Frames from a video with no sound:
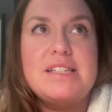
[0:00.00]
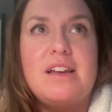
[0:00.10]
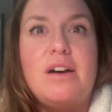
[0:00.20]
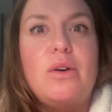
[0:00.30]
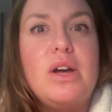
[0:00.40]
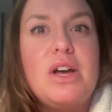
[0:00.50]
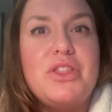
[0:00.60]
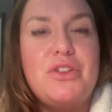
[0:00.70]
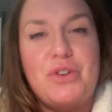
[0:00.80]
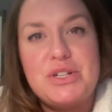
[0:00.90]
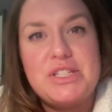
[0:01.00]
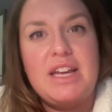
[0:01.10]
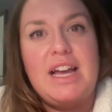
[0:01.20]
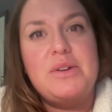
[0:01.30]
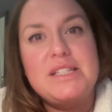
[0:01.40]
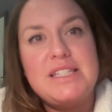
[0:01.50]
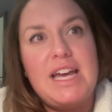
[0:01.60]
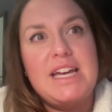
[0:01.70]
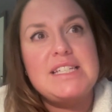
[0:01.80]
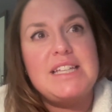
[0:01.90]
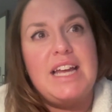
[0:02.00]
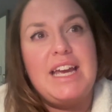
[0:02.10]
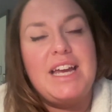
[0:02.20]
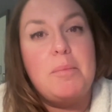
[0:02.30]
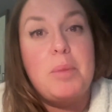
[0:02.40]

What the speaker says: So the first thing I would say is like